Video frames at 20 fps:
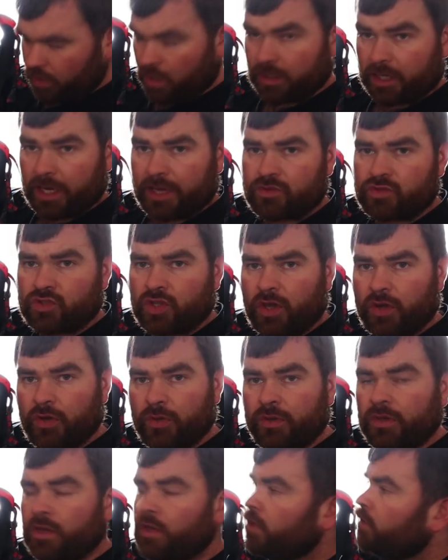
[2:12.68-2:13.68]
Okay,
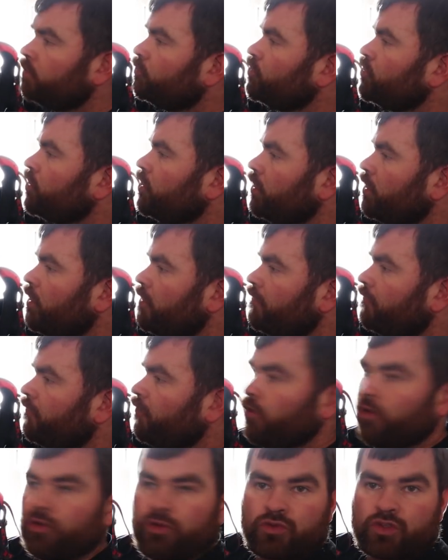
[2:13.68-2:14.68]
so just going to go
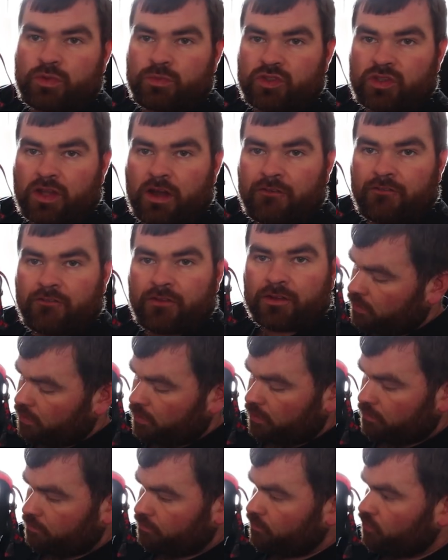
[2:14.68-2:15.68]
through some stuff
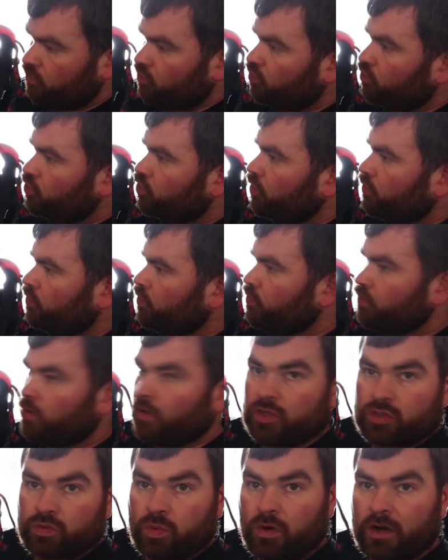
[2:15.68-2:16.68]
and show you
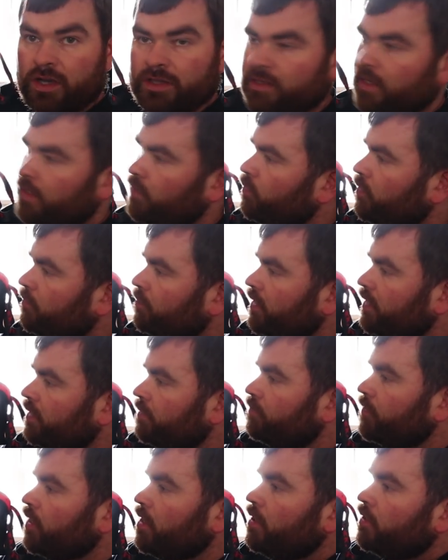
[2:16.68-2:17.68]
guys what I take with
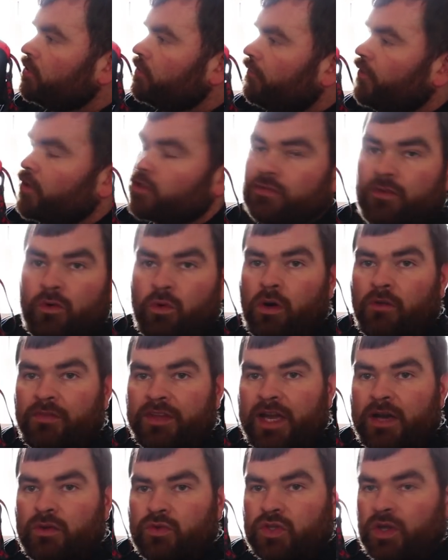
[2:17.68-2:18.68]
me. So first of all, on
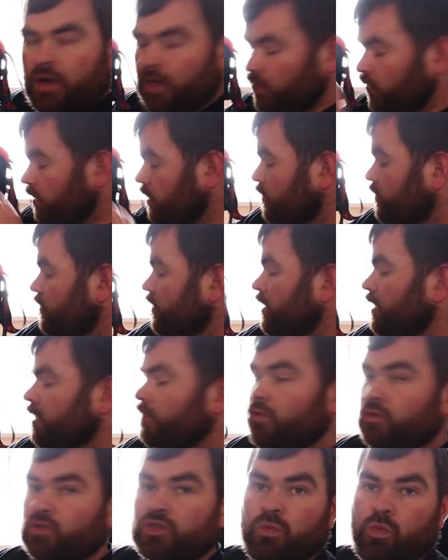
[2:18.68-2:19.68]
the outside you can see
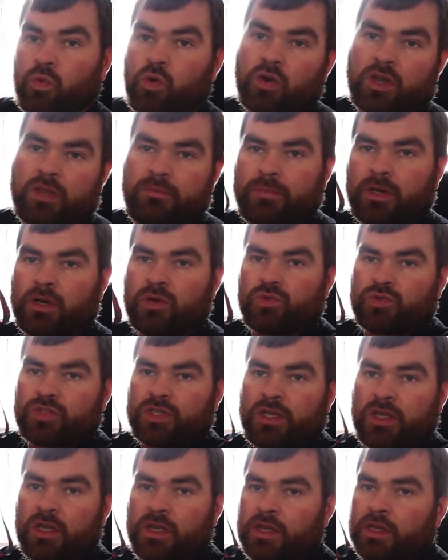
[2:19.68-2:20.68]
I've got some walking
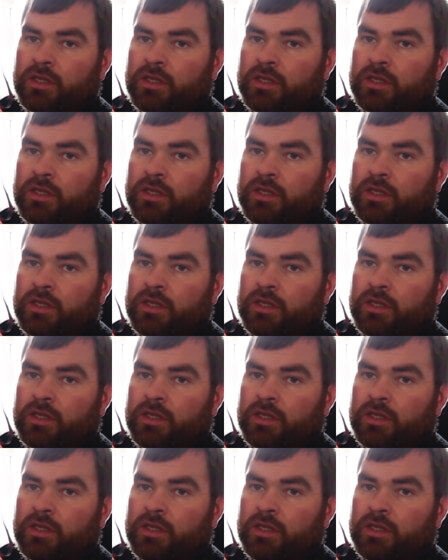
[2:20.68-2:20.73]
poles.